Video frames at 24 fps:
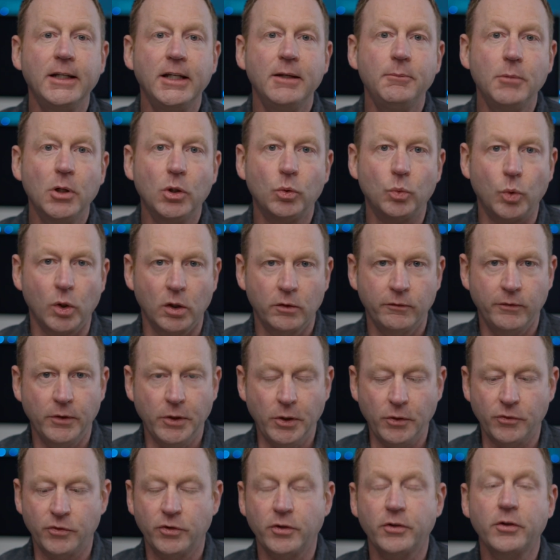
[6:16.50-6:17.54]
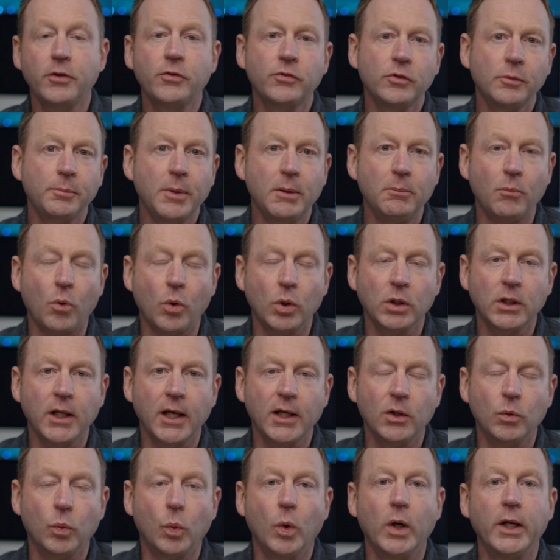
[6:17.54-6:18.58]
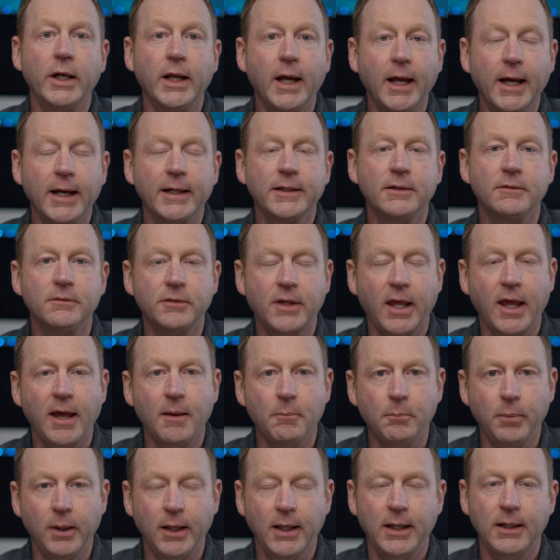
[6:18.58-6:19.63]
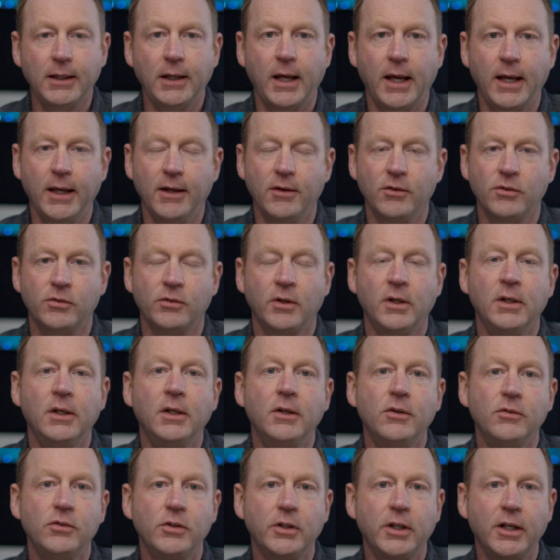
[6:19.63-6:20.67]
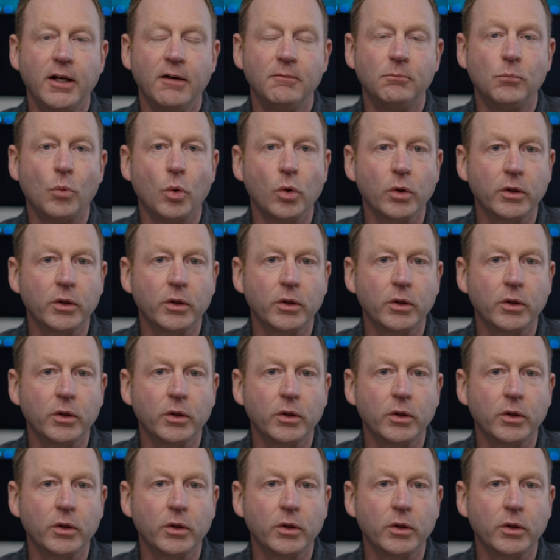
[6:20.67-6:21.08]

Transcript: email workflows. So this will be more like what ActiveCampaign has. So you could have more